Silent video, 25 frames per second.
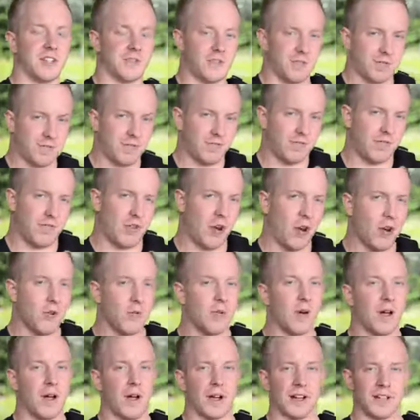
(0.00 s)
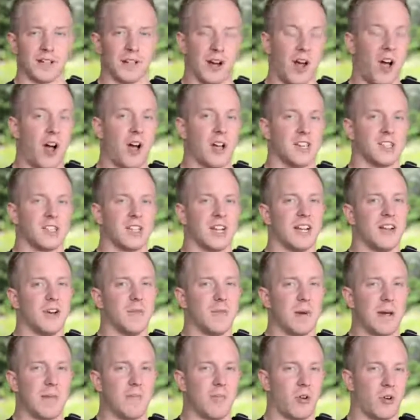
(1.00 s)
to throw and cast a little
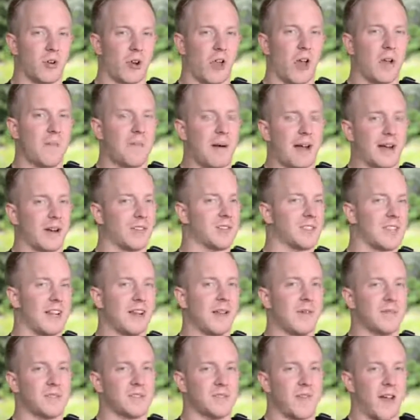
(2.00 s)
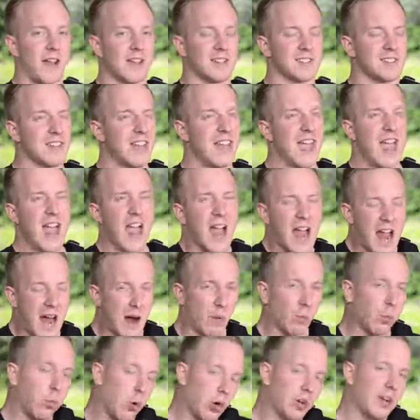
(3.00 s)
bit more light back onto Liv's face,
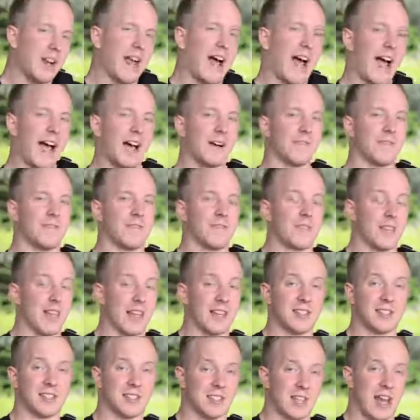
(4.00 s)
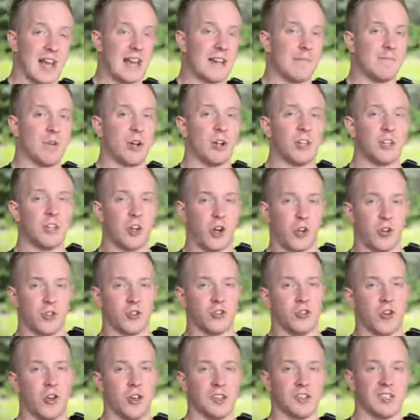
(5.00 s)
it wouldn't have that same
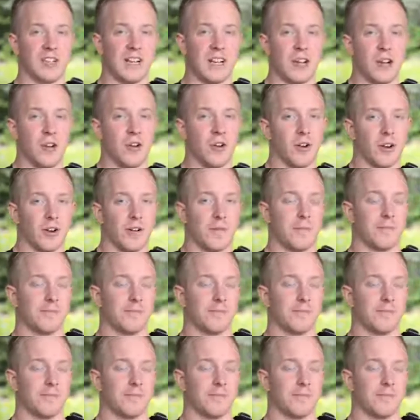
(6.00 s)
contrasty look.